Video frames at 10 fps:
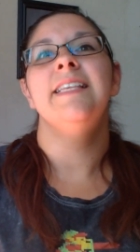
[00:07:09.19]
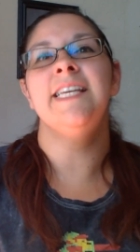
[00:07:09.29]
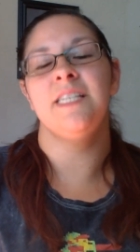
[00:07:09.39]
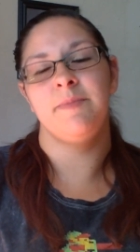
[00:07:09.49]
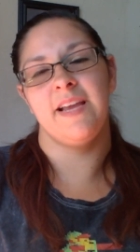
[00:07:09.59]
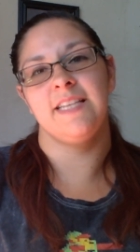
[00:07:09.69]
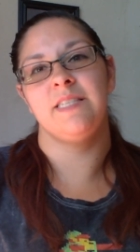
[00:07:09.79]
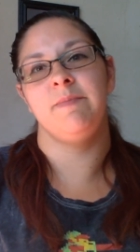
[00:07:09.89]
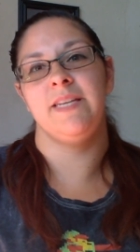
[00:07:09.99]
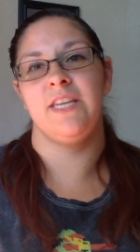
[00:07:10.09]
Season pass
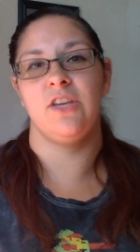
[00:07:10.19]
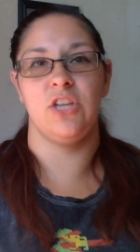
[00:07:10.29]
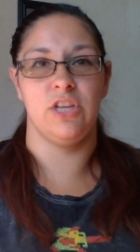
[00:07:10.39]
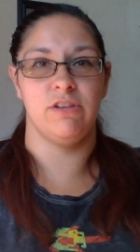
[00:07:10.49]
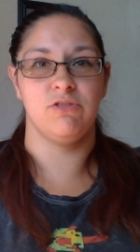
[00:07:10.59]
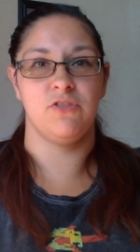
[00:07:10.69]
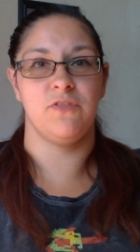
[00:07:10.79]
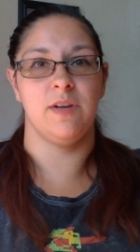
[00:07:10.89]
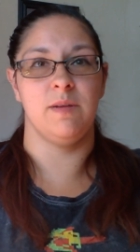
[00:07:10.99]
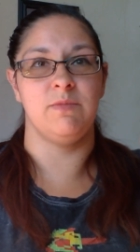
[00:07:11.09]
meaning you can use
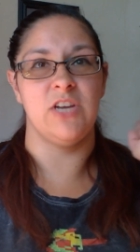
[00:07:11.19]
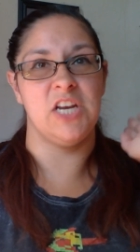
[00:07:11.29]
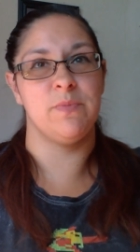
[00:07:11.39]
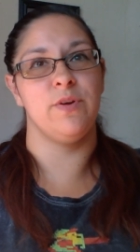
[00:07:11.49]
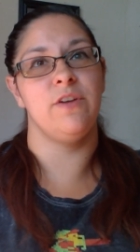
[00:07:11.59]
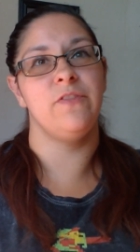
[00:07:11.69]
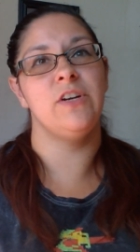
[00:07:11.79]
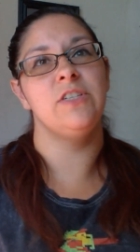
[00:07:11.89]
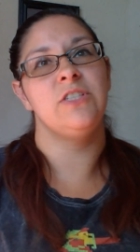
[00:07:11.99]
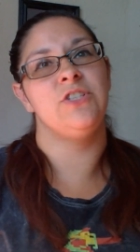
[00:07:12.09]
from January
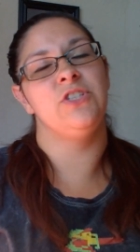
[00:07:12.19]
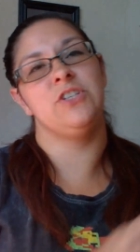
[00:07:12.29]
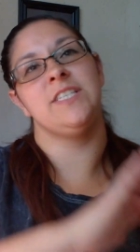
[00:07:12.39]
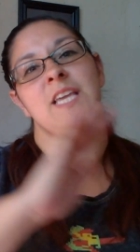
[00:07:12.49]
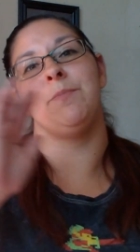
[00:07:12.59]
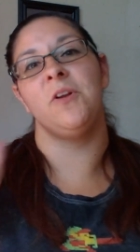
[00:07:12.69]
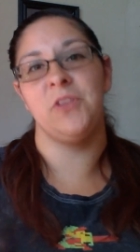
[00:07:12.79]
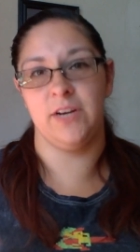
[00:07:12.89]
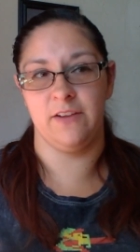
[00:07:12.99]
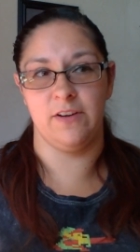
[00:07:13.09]
1st to December
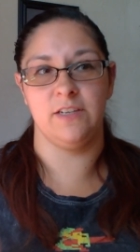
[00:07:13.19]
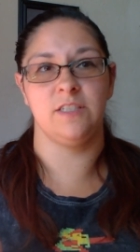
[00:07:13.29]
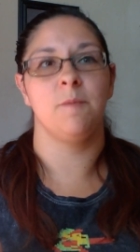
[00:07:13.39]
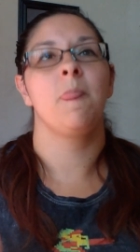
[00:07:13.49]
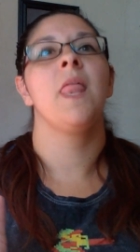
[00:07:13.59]
31st.